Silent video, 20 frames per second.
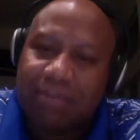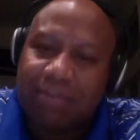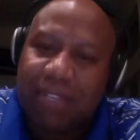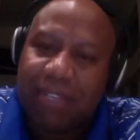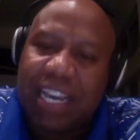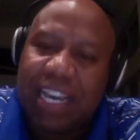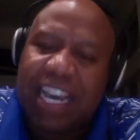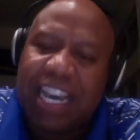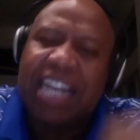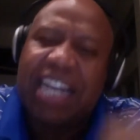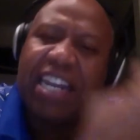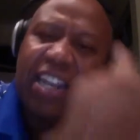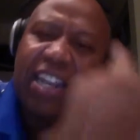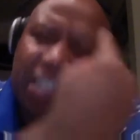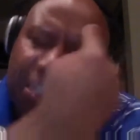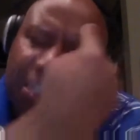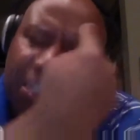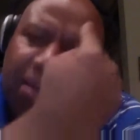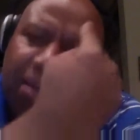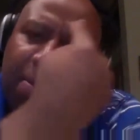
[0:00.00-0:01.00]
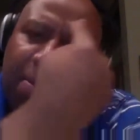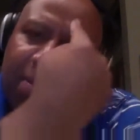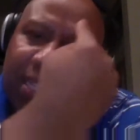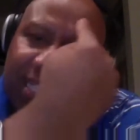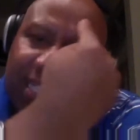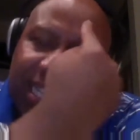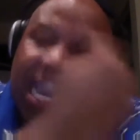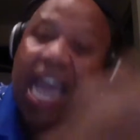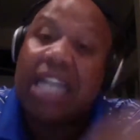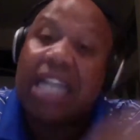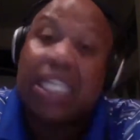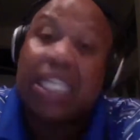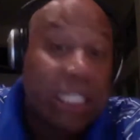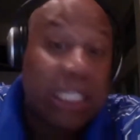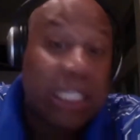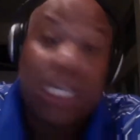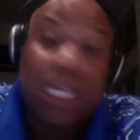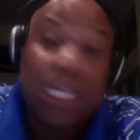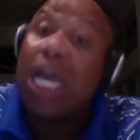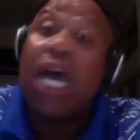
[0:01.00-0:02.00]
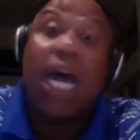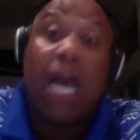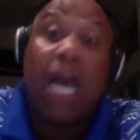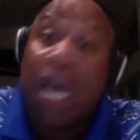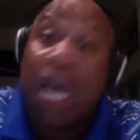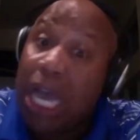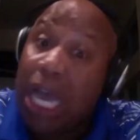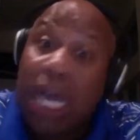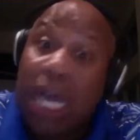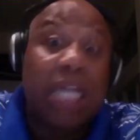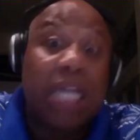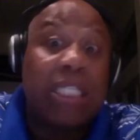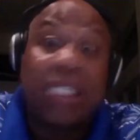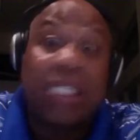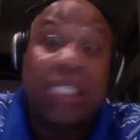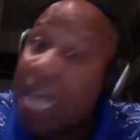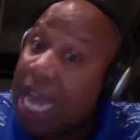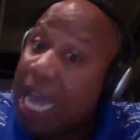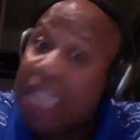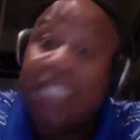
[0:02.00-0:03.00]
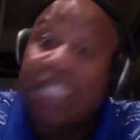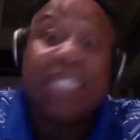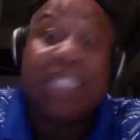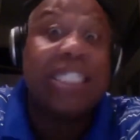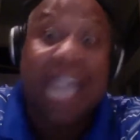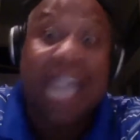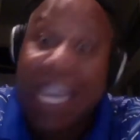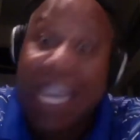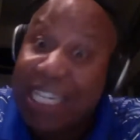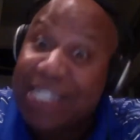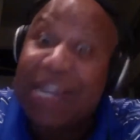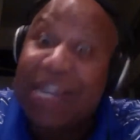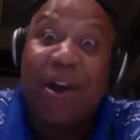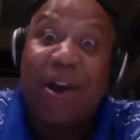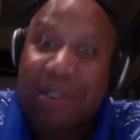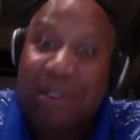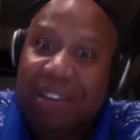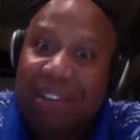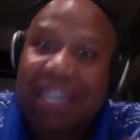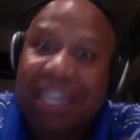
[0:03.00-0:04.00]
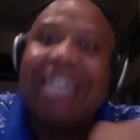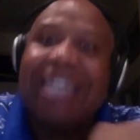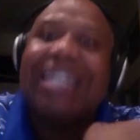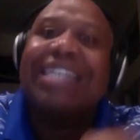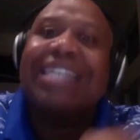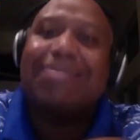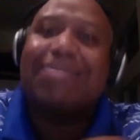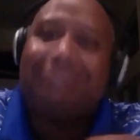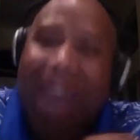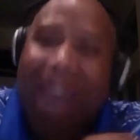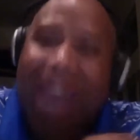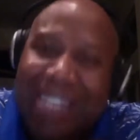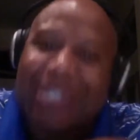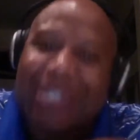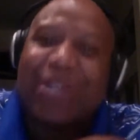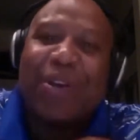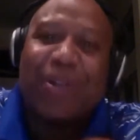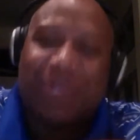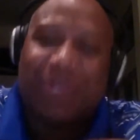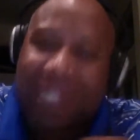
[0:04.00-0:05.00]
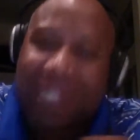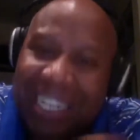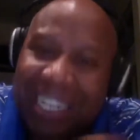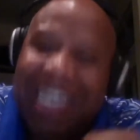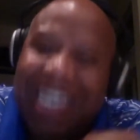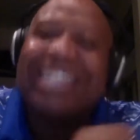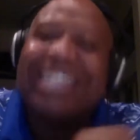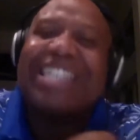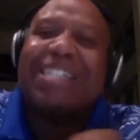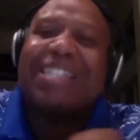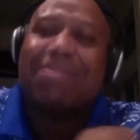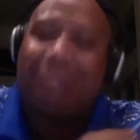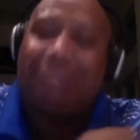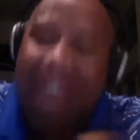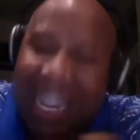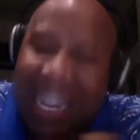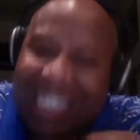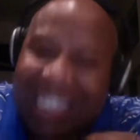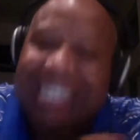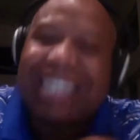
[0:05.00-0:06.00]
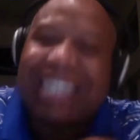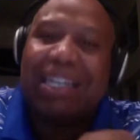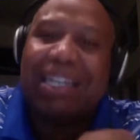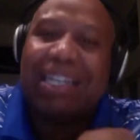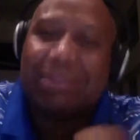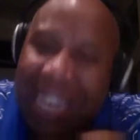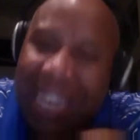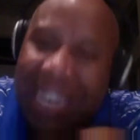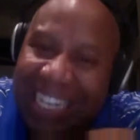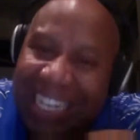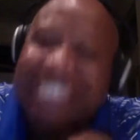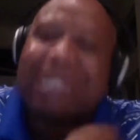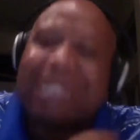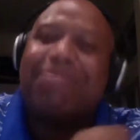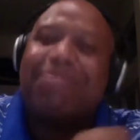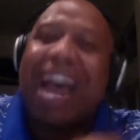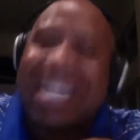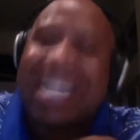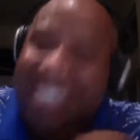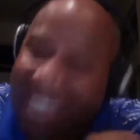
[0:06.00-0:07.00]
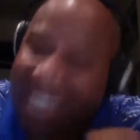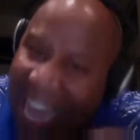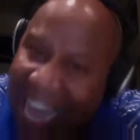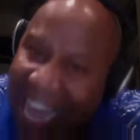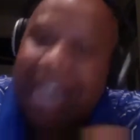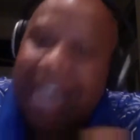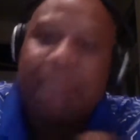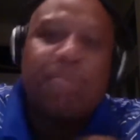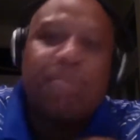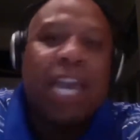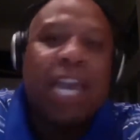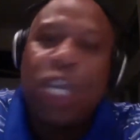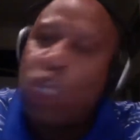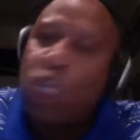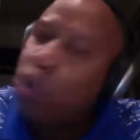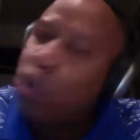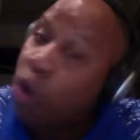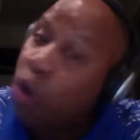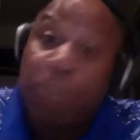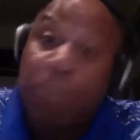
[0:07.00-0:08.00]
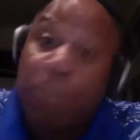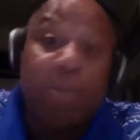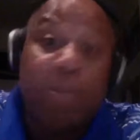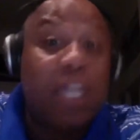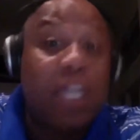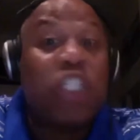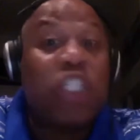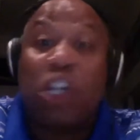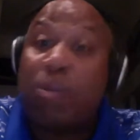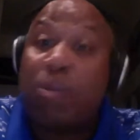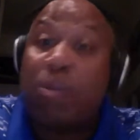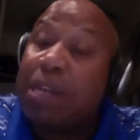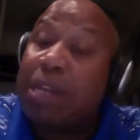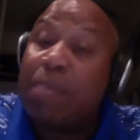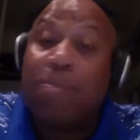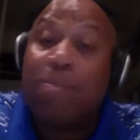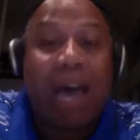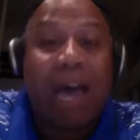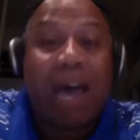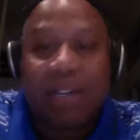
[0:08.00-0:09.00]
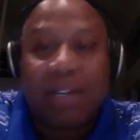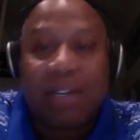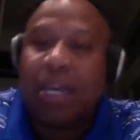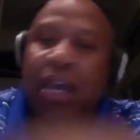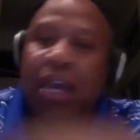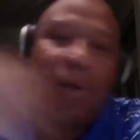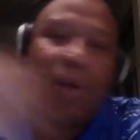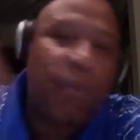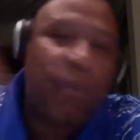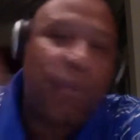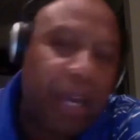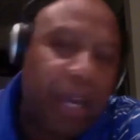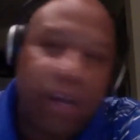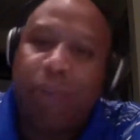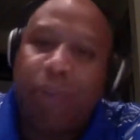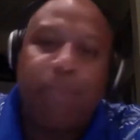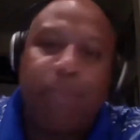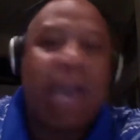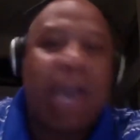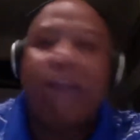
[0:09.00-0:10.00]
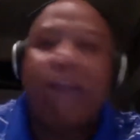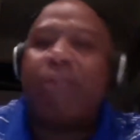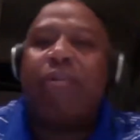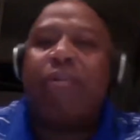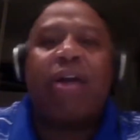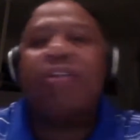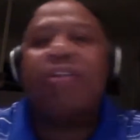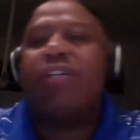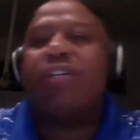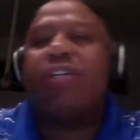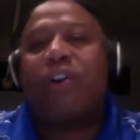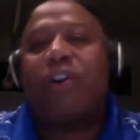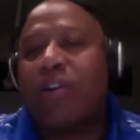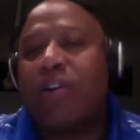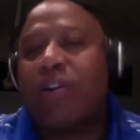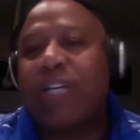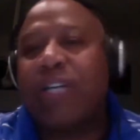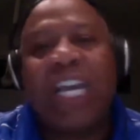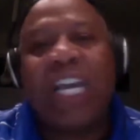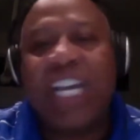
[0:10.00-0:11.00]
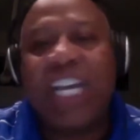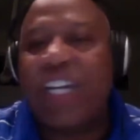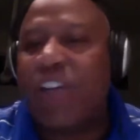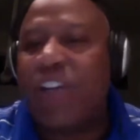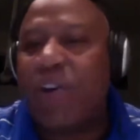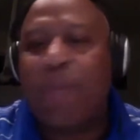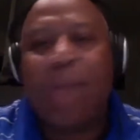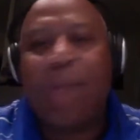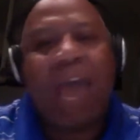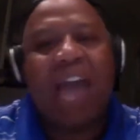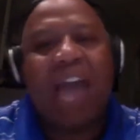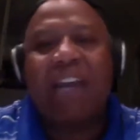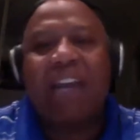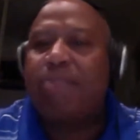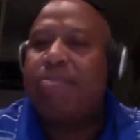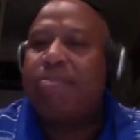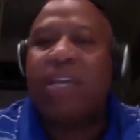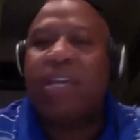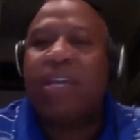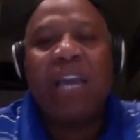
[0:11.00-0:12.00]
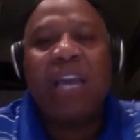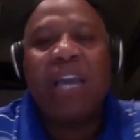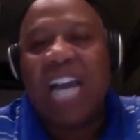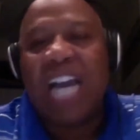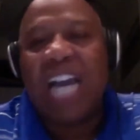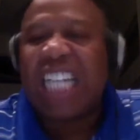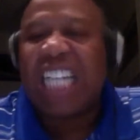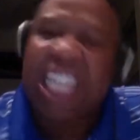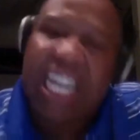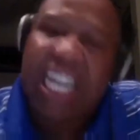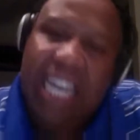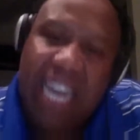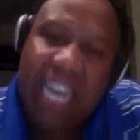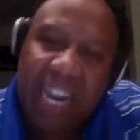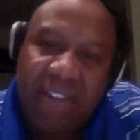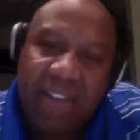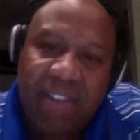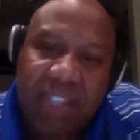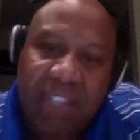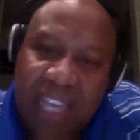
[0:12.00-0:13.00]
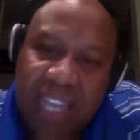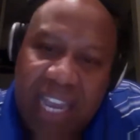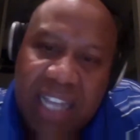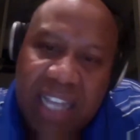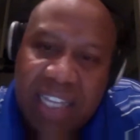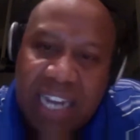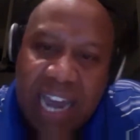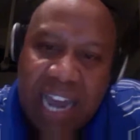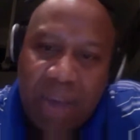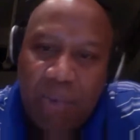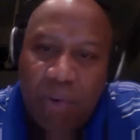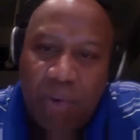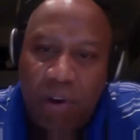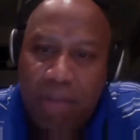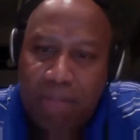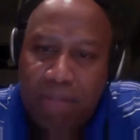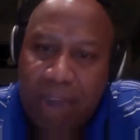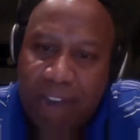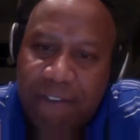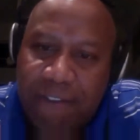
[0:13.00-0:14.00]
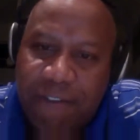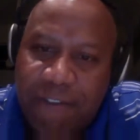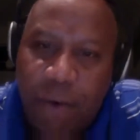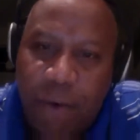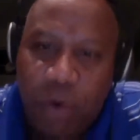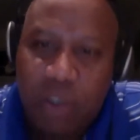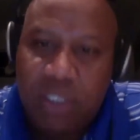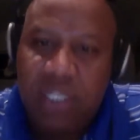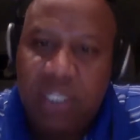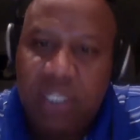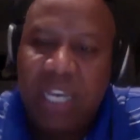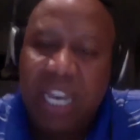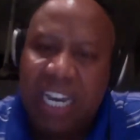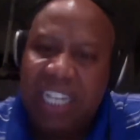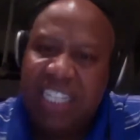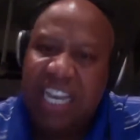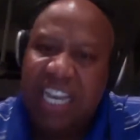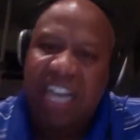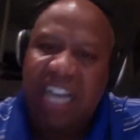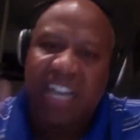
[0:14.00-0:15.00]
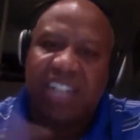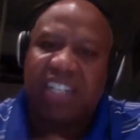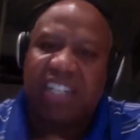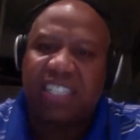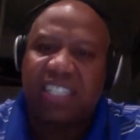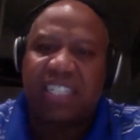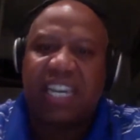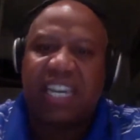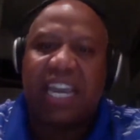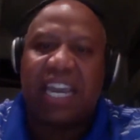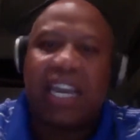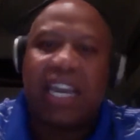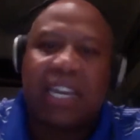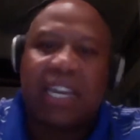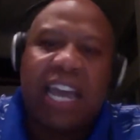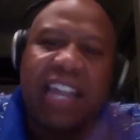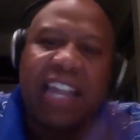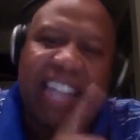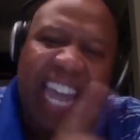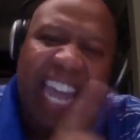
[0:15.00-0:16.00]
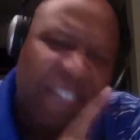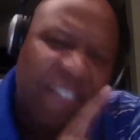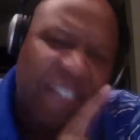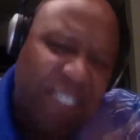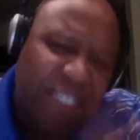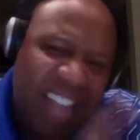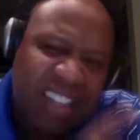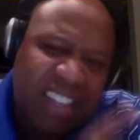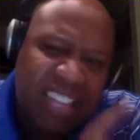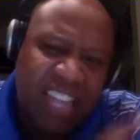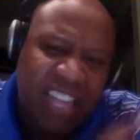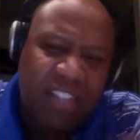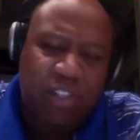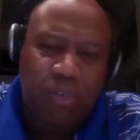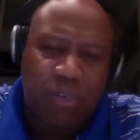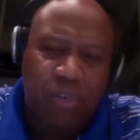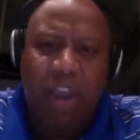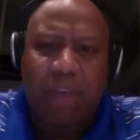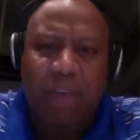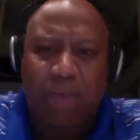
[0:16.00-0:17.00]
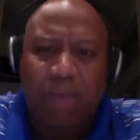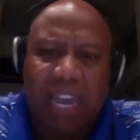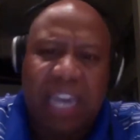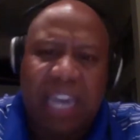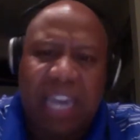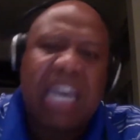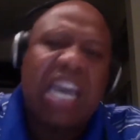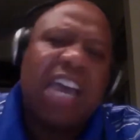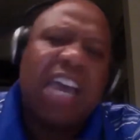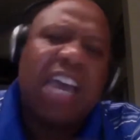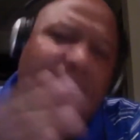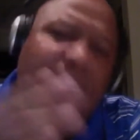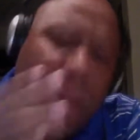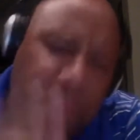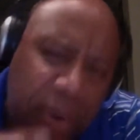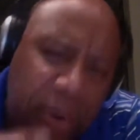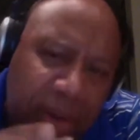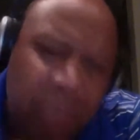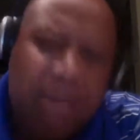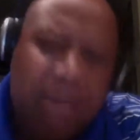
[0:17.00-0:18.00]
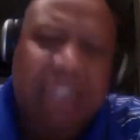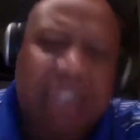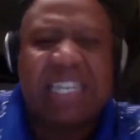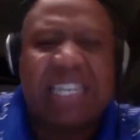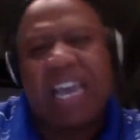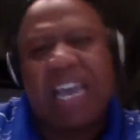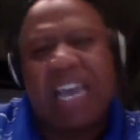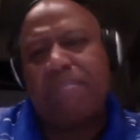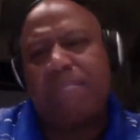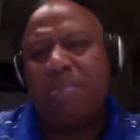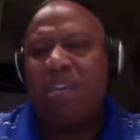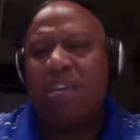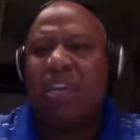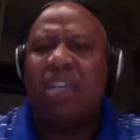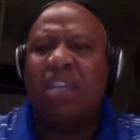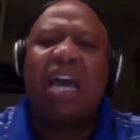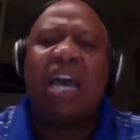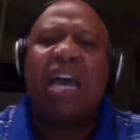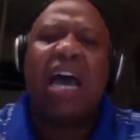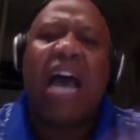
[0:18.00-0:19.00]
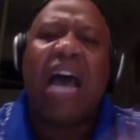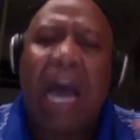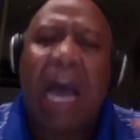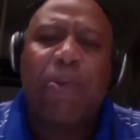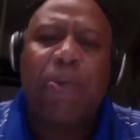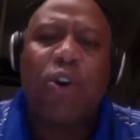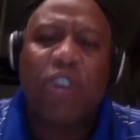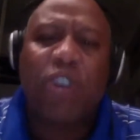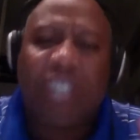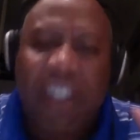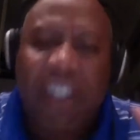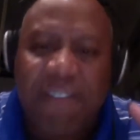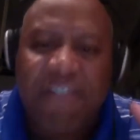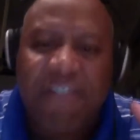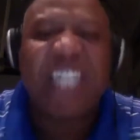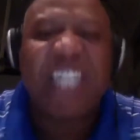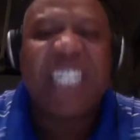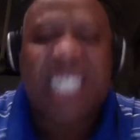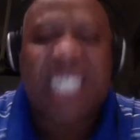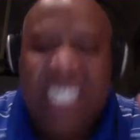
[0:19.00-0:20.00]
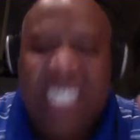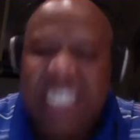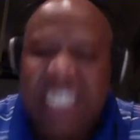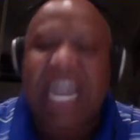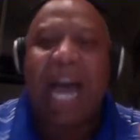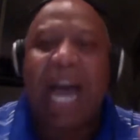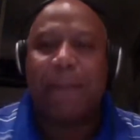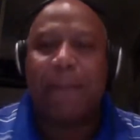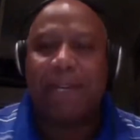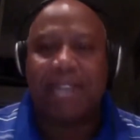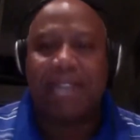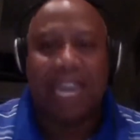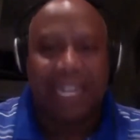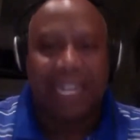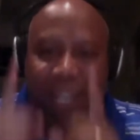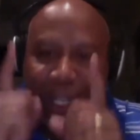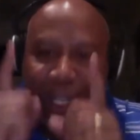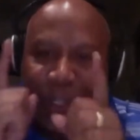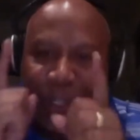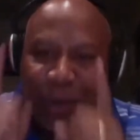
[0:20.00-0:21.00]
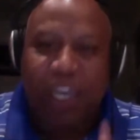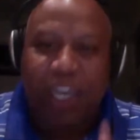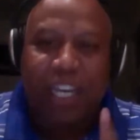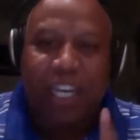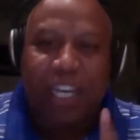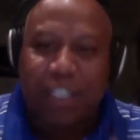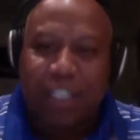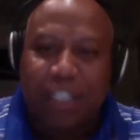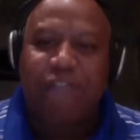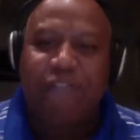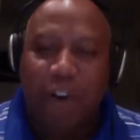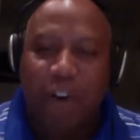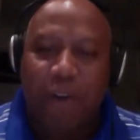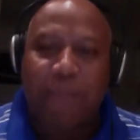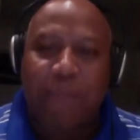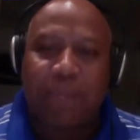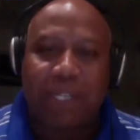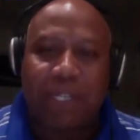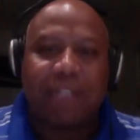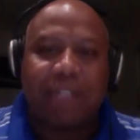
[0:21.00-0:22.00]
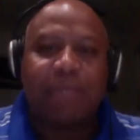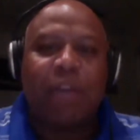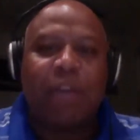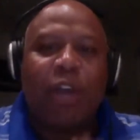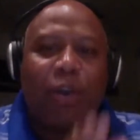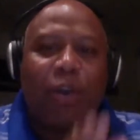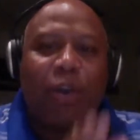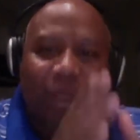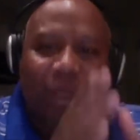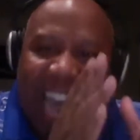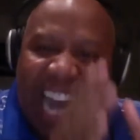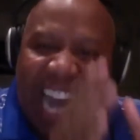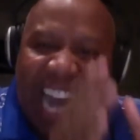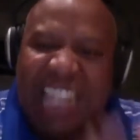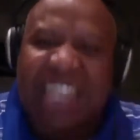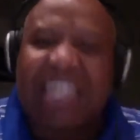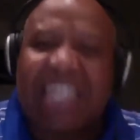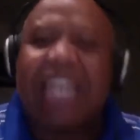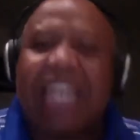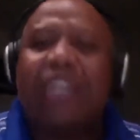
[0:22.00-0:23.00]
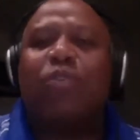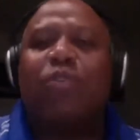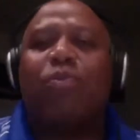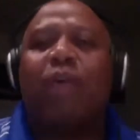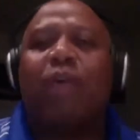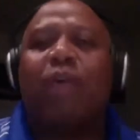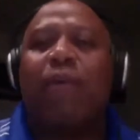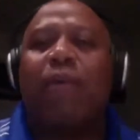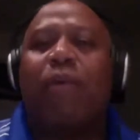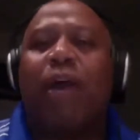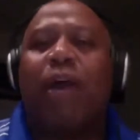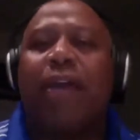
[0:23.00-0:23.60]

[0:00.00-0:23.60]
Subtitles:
And here's my mentality. Not today, dog. This is my jersey. This is my team. This is my time. You want to be a gentleman about it? And we can go back around the corner. It don't matter to me. I take everything that I want by force, because I understand that if I think the right way, if I put my time in, I'm going to eventually dominate. So here's the formula. We got to think the right way.